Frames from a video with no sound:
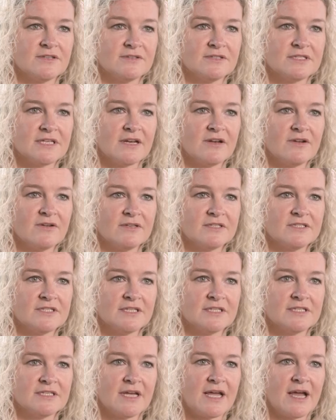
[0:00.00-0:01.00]

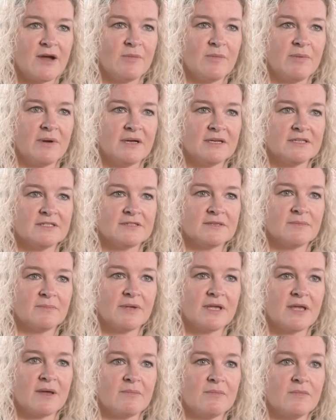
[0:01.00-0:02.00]
technology to help us
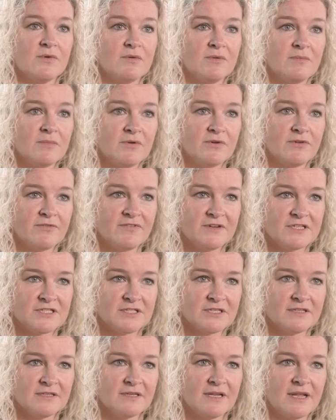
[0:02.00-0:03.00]
become more and more
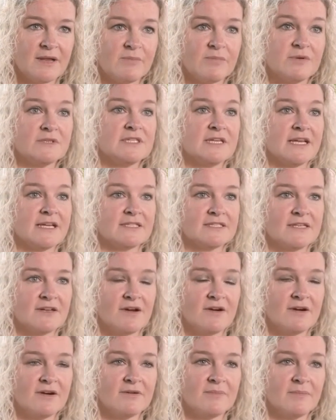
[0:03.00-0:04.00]
efficient and protect
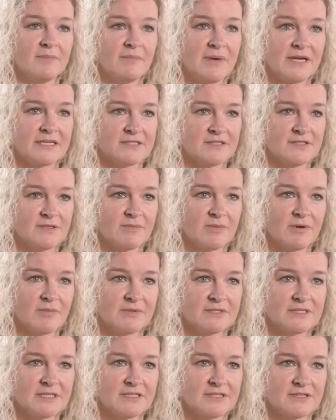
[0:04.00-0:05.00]
our passenger
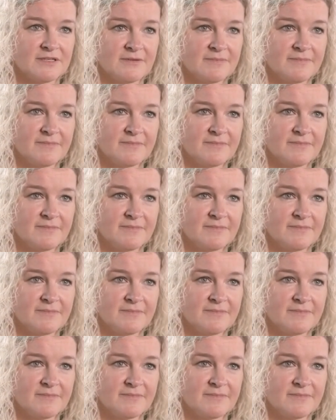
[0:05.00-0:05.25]
proposition.